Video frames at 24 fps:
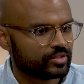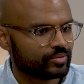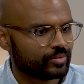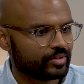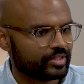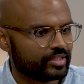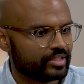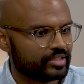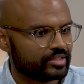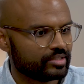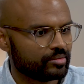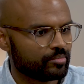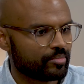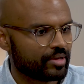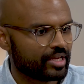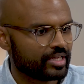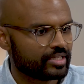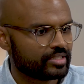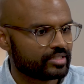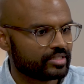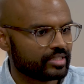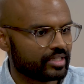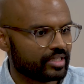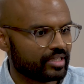this one is a
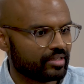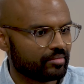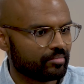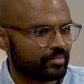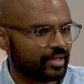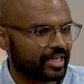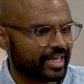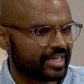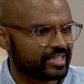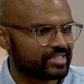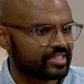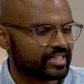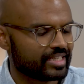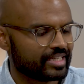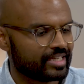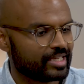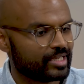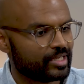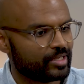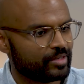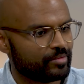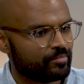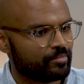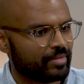bit I guess
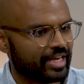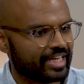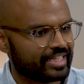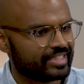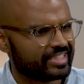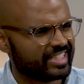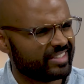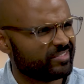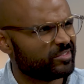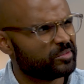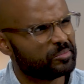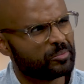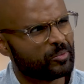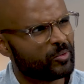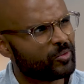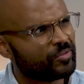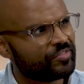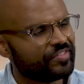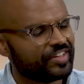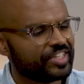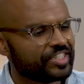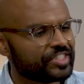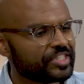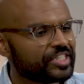it makes even
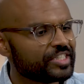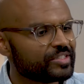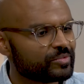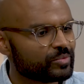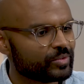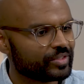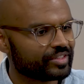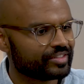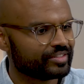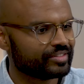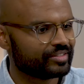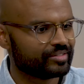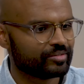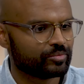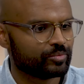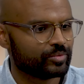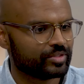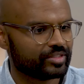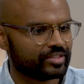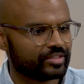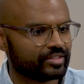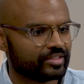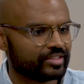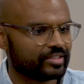more vintage with the
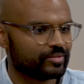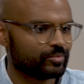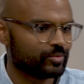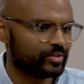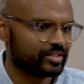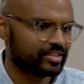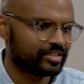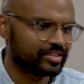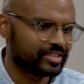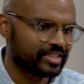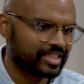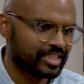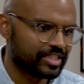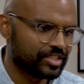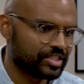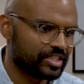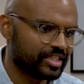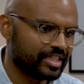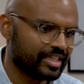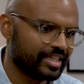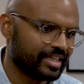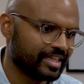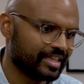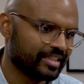
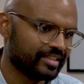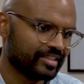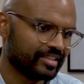stitching